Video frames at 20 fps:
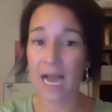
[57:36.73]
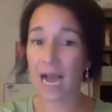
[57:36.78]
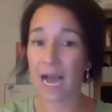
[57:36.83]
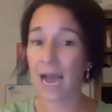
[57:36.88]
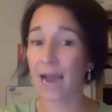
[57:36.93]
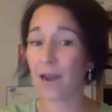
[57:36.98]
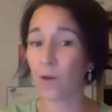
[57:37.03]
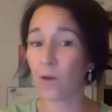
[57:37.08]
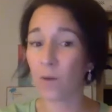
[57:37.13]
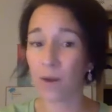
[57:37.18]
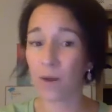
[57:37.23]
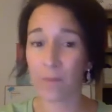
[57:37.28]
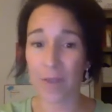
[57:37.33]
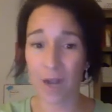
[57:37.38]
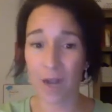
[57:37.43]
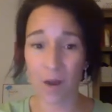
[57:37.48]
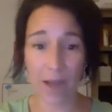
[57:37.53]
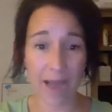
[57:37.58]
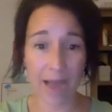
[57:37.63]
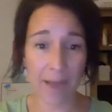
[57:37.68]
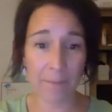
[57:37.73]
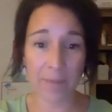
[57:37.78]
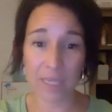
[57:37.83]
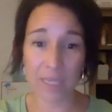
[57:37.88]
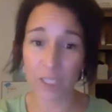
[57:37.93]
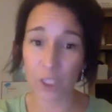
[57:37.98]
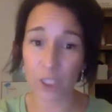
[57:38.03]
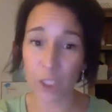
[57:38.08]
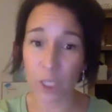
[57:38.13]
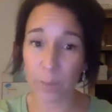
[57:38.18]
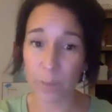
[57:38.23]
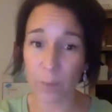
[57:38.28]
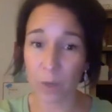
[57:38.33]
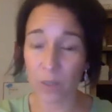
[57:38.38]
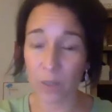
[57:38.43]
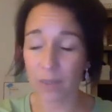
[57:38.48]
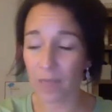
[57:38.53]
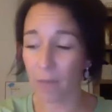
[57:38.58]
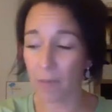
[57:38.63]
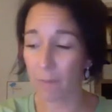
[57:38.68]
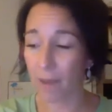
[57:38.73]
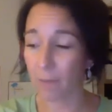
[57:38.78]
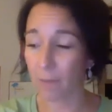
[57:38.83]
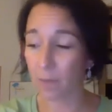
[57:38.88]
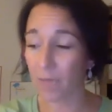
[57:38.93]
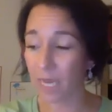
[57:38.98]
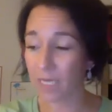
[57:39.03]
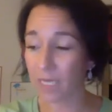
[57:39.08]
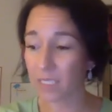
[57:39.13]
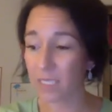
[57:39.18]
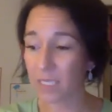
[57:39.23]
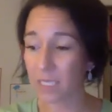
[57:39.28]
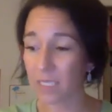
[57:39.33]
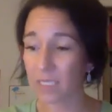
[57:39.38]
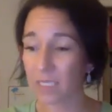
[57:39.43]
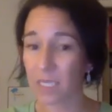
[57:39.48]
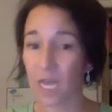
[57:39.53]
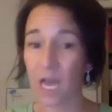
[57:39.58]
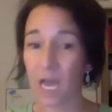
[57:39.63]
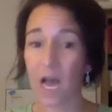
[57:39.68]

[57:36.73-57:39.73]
I don't want to be all happy and chipper and love my Plexus.